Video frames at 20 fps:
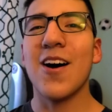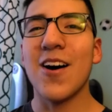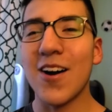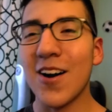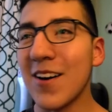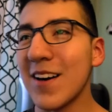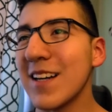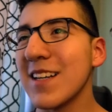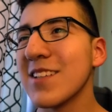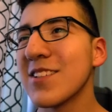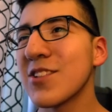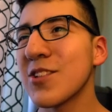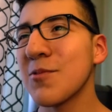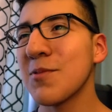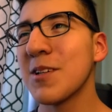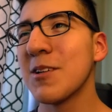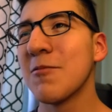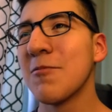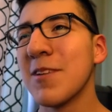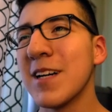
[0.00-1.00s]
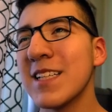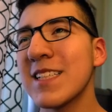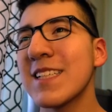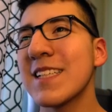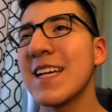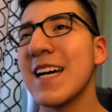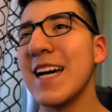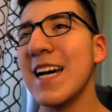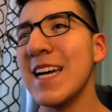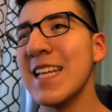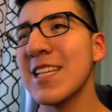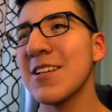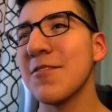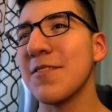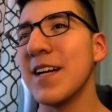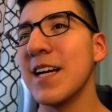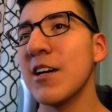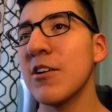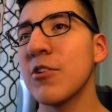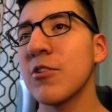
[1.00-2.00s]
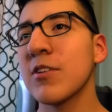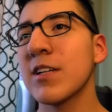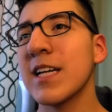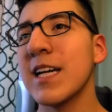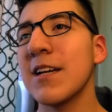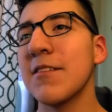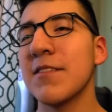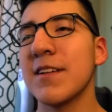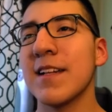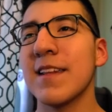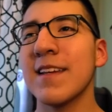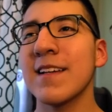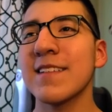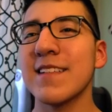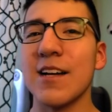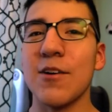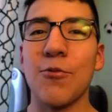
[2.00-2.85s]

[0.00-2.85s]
Alright, so we reached the end of Arrow Cave, and the thing's like,